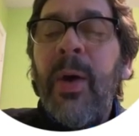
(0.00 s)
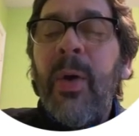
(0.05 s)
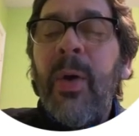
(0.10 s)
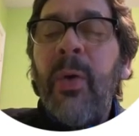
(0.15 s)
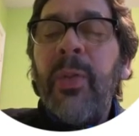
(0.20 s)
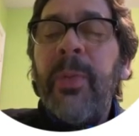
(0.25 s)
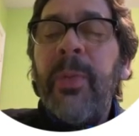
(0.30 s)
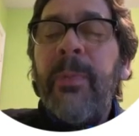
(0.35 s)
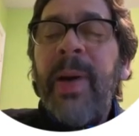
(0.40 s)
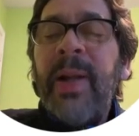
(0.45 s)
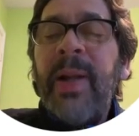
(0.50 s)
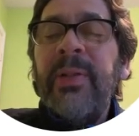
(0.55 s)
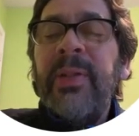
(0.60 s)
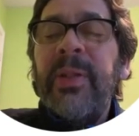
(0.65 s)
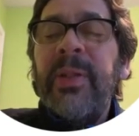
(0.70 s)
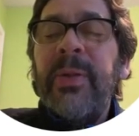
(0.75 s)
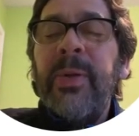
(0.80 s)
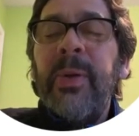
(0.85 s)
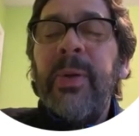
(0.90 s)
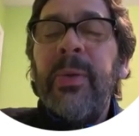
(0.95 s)
of the
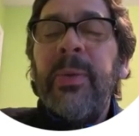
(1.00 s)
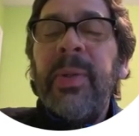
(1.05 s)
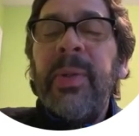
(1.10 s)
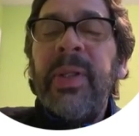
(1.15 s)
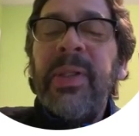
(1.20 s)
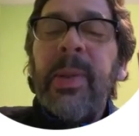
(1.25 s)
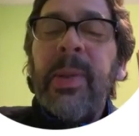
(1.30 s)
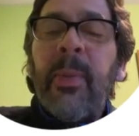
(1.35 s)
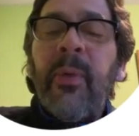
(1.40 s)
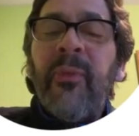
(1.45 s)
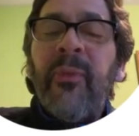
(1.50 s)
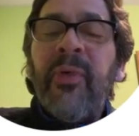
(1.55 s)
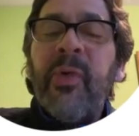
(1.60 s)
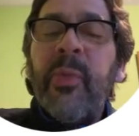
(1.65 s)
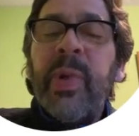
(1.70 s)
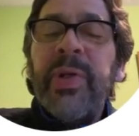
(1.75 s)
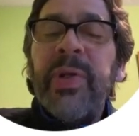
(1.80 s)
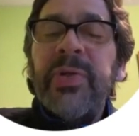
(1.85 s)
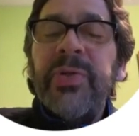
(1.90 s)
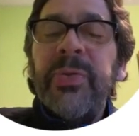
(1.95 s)
particle in the above
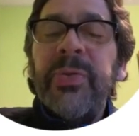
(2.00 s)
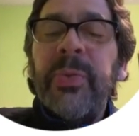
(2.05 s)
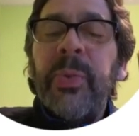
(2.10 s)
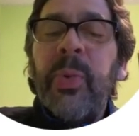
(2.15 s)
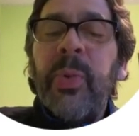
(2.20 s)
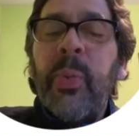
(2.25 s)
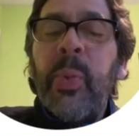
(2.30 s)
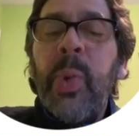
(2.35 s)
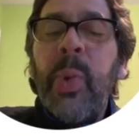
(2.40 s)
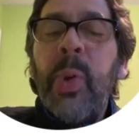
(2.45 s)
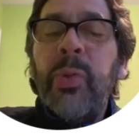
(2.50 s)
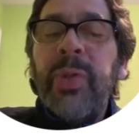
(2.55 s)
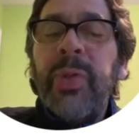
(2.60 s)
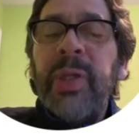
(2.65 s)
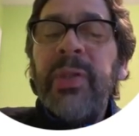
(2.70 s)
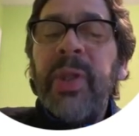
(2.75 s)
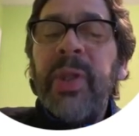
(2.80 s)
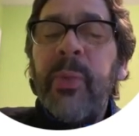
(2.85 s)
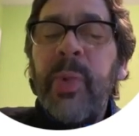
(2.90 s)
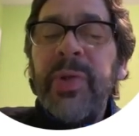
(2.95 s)
equation, we
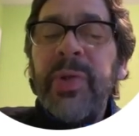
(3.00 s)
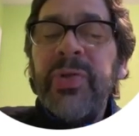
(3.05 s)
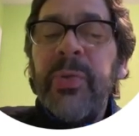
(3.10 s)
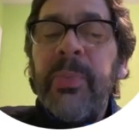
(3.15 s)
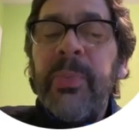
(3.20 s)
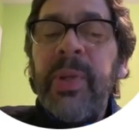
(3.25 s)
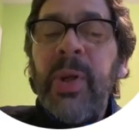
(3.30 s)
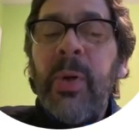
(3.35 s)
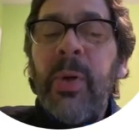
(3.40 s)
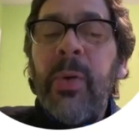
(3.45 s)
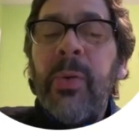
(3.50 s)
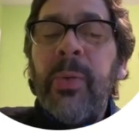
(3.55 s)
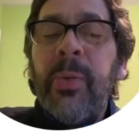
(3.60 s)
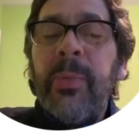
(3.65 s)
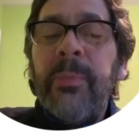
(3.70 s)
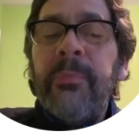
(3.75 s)
obtain the equation below.